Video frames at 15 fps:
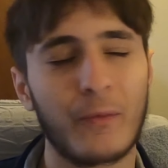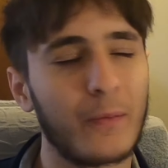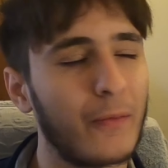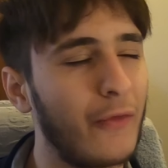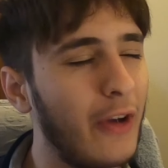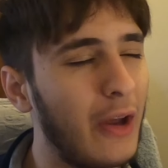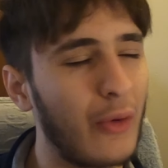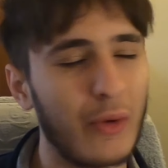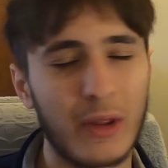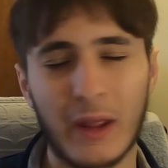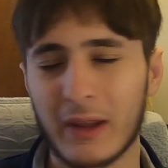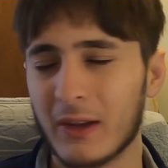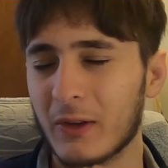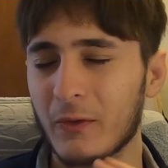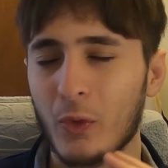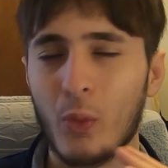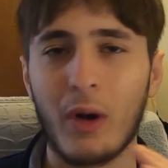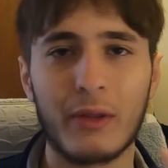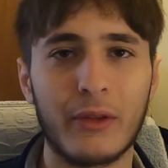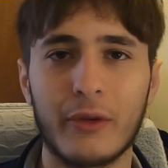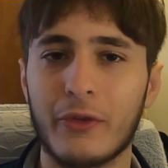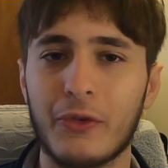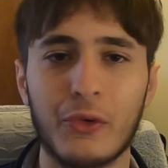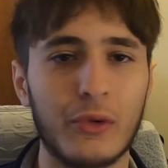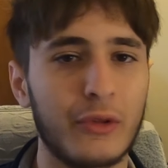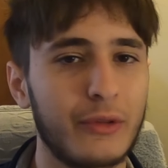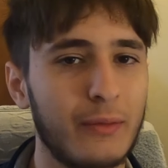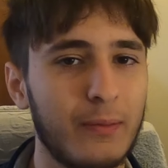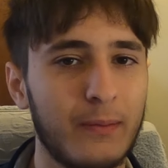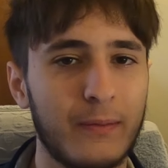very like wonderful
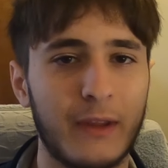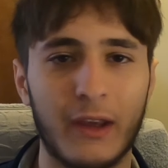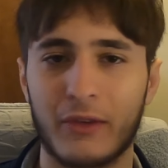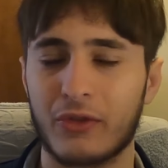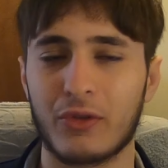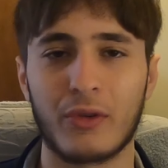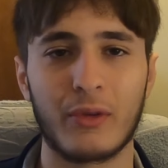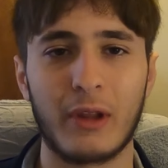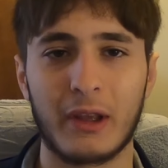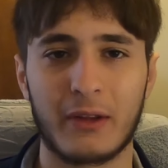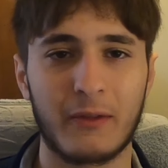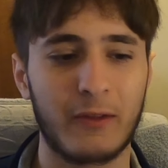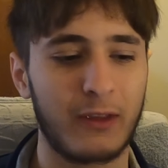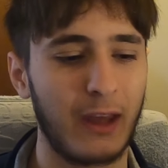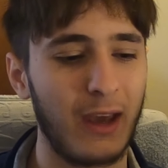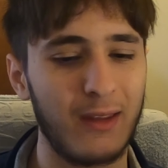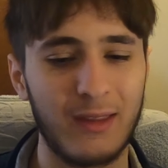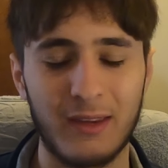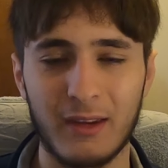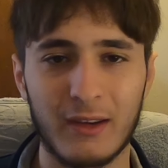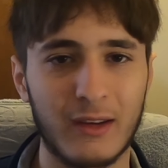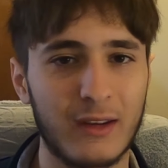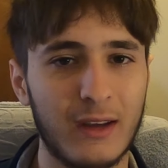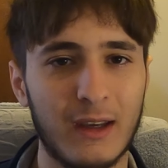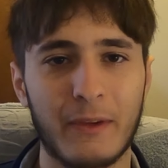texture, like tender,